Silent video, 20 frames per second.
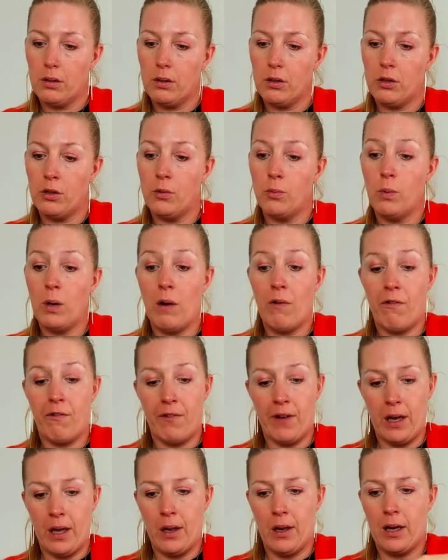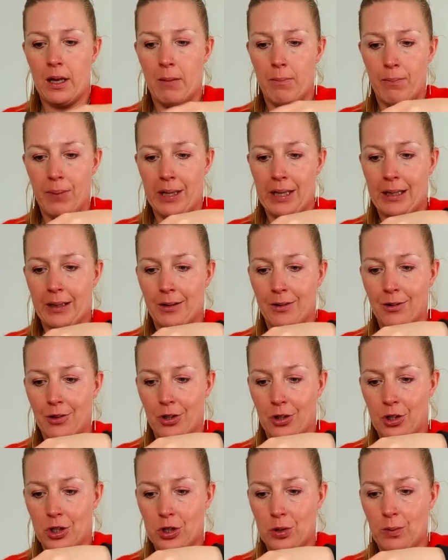You will finally be in
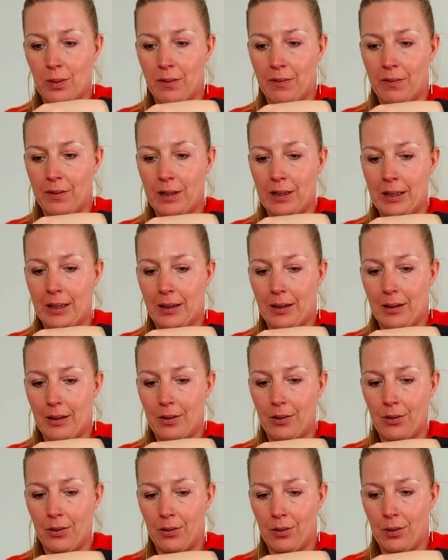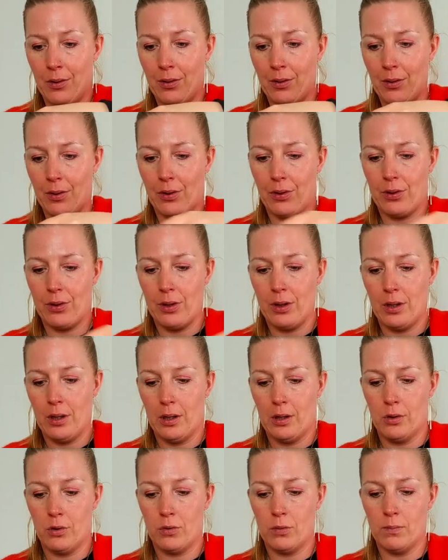touch with the earth
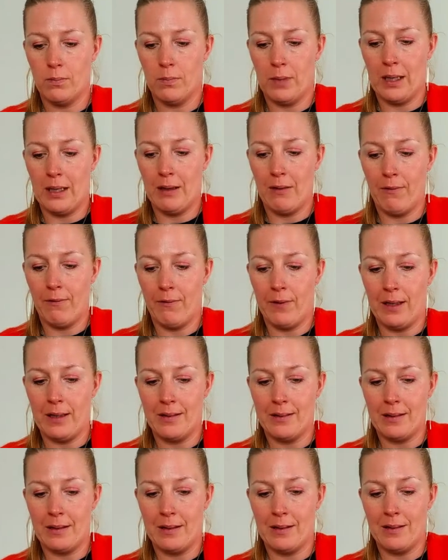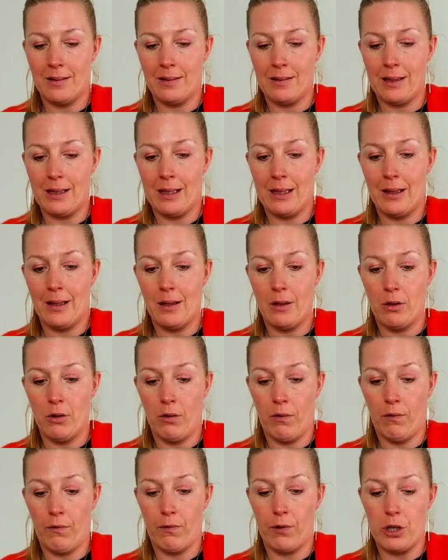to manifest and see
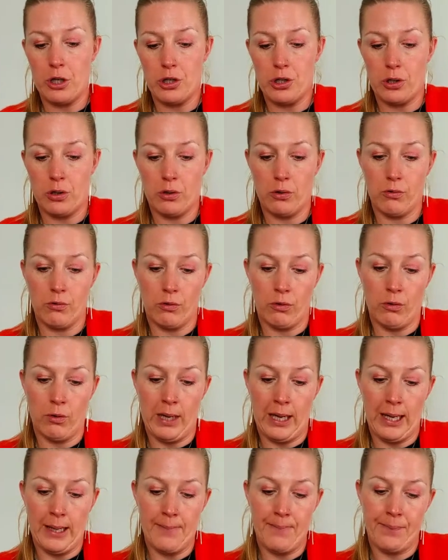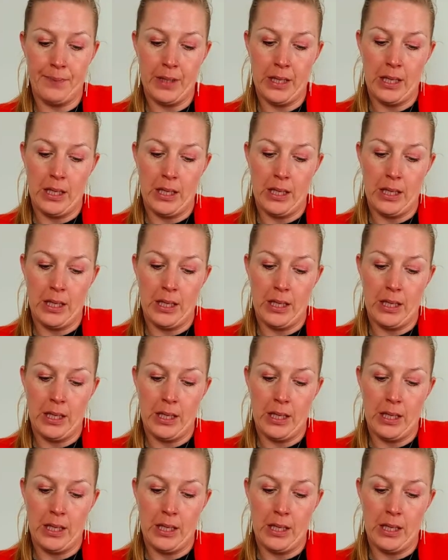your fruition growing.